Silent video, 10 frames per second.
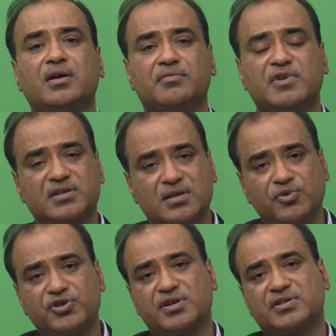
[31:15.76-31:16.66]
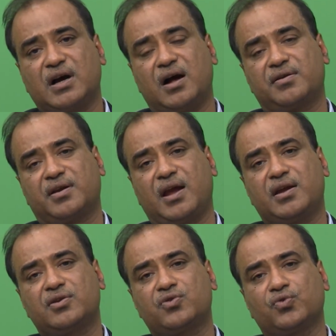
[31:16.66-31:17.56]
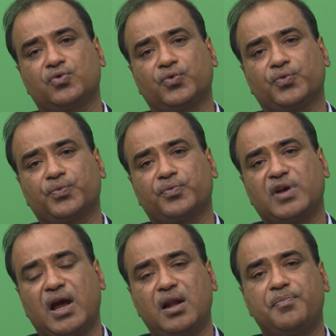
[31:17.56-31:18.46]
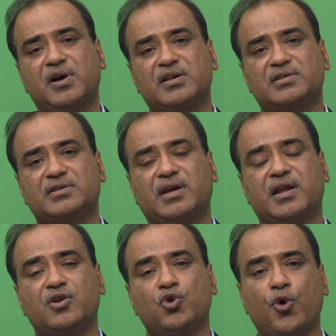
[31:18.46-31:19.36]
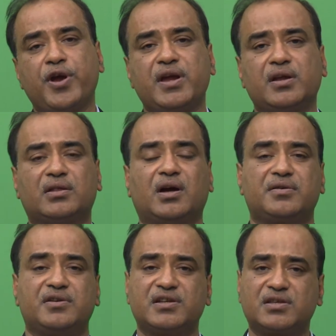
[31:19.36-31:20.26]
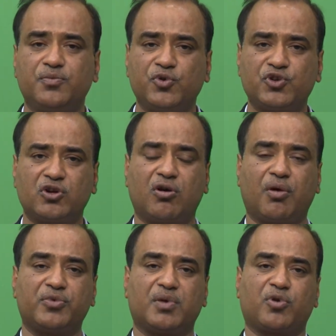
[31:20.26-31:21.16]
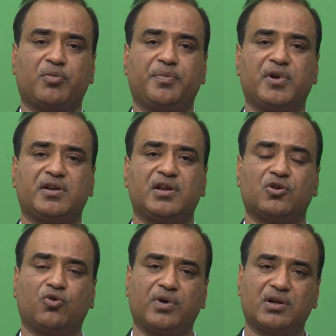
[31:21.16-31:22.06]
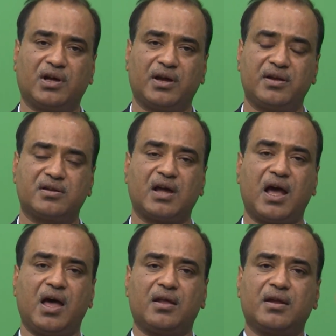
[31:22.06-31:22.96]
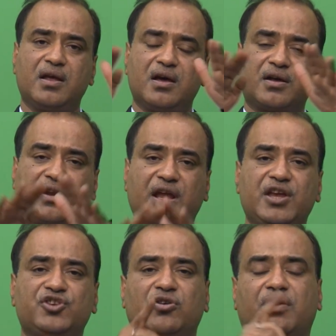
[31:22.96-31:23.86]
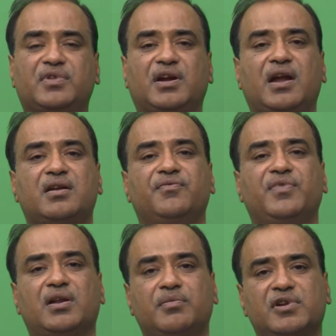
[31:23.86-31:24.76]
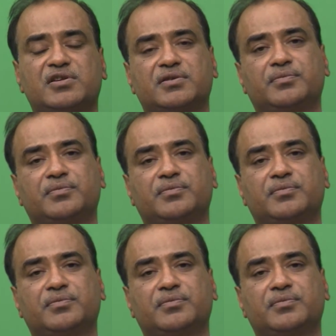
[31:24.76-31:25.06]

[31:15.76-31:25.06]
distributions are trying to help us in knowing the distribution of the probability over the entire range of the random variables.